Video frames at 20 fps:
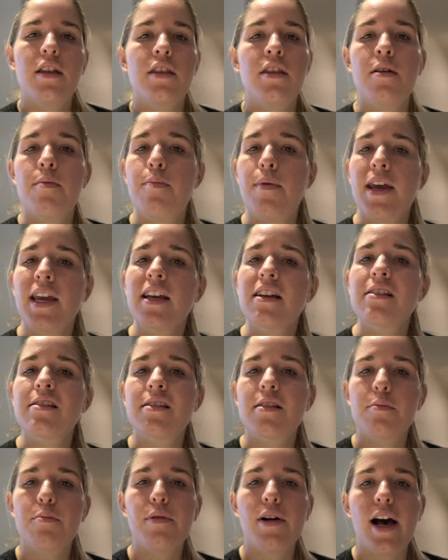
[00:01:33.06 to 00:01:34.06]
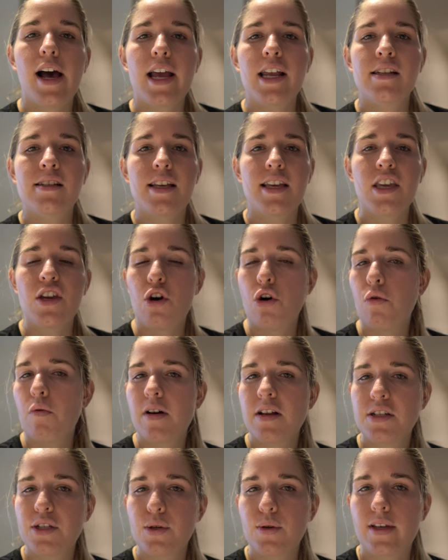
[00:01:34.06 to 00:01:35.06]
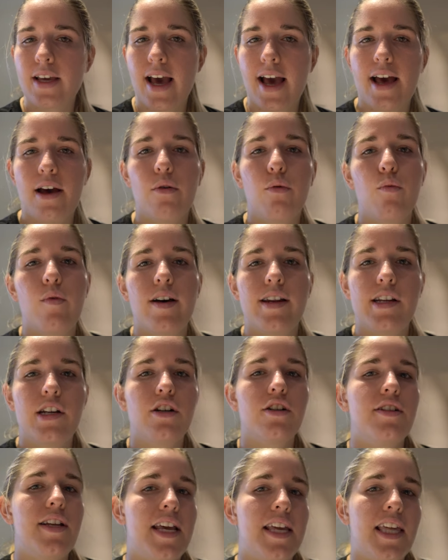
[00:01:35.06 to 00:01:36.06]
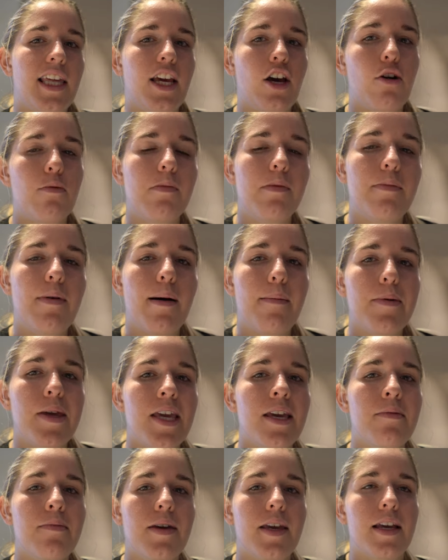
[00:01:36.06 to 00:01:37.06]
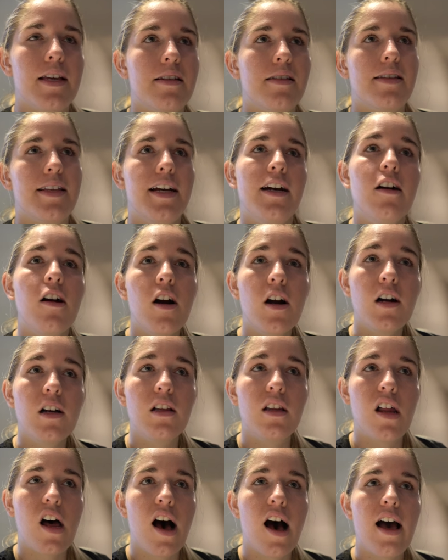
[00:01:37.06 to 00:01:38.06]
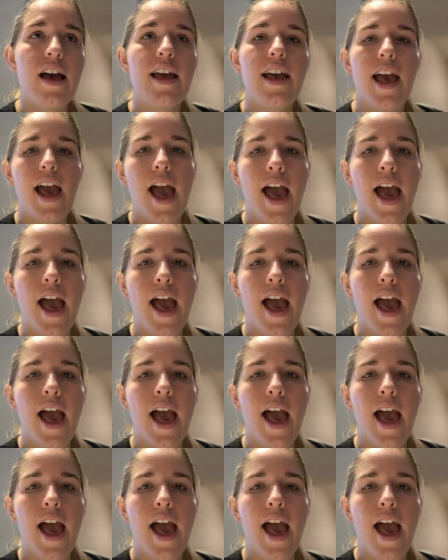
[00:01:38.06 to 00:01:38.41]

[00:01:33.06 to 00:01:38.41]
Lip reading: the biggest supplies that you'll want to get when you're taking home a puppy, because there are a lot.